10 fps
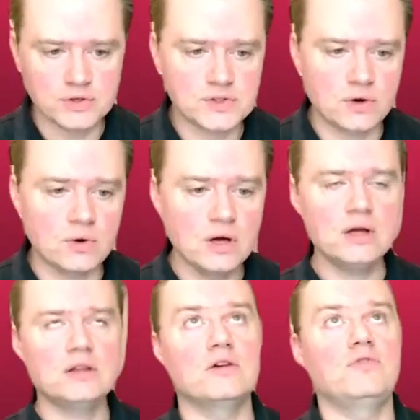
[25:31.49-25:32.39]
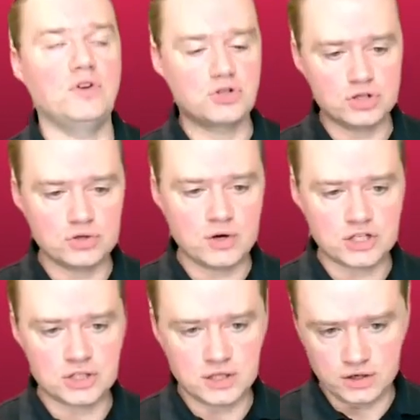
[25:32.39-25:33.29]
So the future
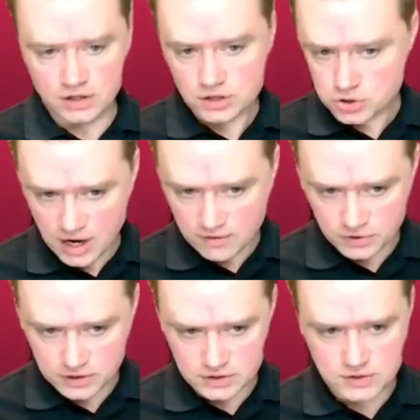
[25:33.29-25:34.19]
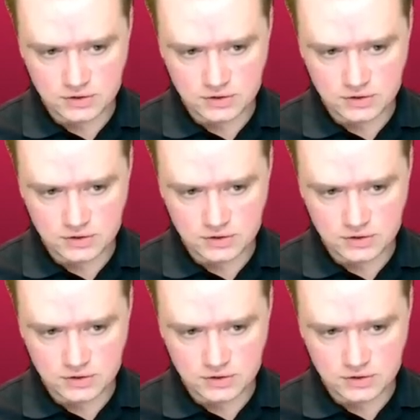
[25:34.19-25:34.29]
direction that you're going to travel in,